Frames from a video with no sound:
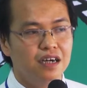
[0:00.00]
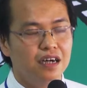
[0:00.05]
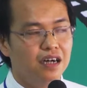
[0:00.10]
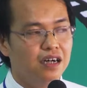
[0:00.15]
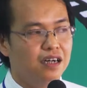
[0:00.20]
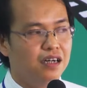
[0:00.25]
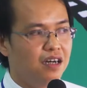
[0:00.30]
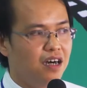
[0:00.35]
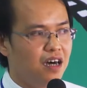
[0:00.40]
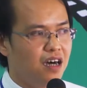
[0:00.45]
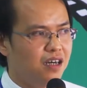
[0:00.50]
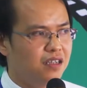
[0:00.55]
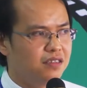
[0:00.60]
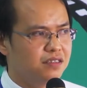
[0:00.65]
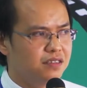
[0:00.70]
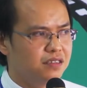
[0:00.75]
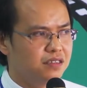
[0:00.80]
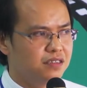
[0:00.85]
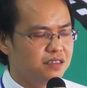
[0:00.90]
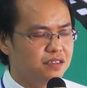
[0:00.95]

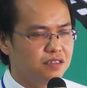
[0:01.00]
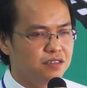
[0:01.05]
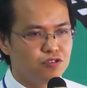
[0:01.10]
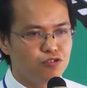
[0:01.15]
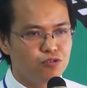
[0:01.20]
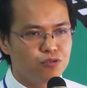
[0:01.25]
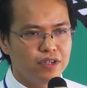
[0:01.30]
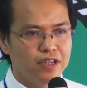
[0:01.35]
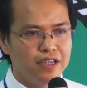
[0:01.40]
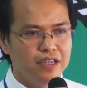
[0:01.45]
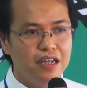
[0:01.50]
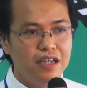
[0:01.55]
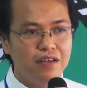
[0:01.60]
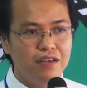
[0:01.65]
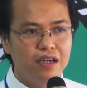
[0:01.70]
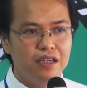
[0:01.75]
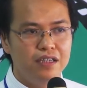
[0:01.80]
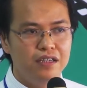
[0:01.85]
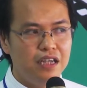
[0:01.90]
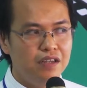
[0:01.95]
on 11
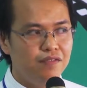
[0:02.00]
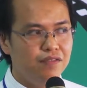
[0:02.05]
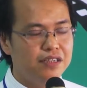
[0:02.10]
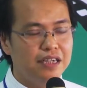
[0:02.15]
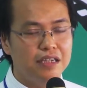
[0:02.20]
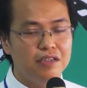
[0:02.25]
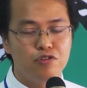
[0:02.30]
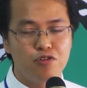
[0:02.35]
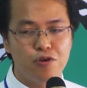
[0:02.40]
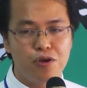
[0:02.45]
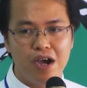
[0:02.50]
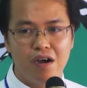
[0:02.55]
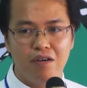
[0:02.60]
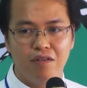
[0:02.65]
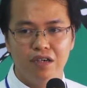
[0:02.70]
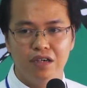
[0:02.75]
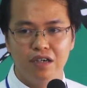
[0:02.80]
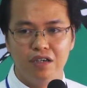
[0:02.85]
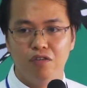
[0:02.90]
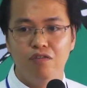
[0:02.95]
and
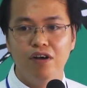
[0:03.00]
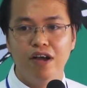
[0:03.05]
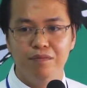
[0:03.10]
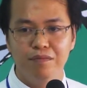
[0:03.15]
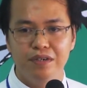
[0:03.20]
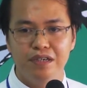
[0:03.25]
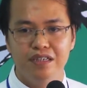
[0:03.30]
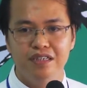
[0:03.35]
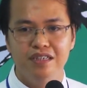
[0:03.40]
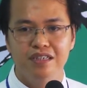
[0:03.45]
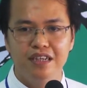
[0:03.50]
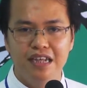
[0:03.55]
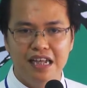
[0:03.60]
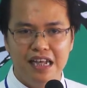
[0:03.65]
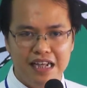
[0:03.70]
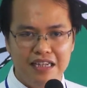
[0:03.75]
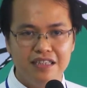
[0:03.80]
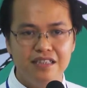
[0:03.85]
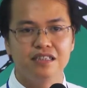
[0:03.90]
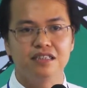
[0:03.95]
12 November
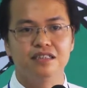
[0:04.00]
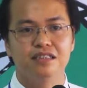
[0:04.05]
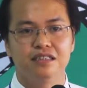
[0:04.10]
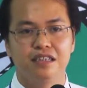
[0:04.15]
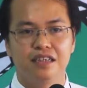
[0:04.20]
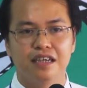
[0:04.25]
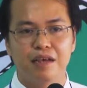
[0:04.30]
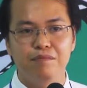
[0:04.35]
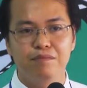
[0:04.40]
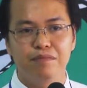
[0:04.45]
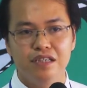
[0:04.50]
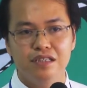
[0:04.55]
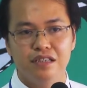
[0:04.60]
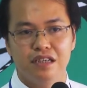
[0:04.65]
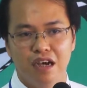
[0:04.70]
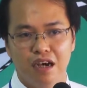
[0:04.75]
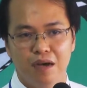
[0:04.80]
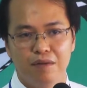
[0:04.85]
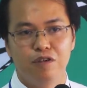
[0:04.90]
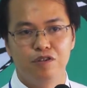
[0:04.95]
as the campus
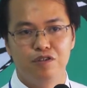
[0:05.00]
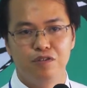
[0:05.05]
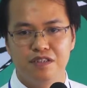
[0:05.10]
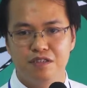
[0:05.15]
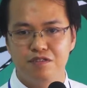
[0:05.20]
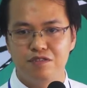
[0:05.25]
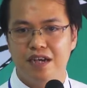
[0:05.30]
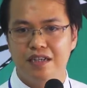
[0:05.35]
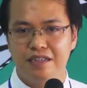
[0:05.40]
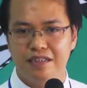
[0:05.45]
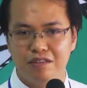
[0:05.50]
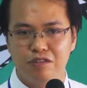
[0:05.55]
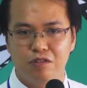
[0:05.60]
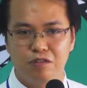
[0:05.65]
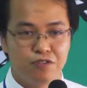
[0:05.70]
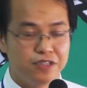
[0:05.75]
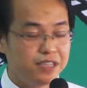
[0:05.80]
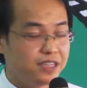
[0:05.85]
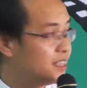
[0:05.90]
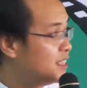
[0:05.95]
of Hanoi Institute of Science and
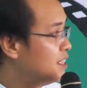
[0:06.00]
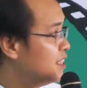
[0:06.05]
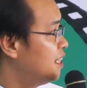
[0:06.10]
Technology.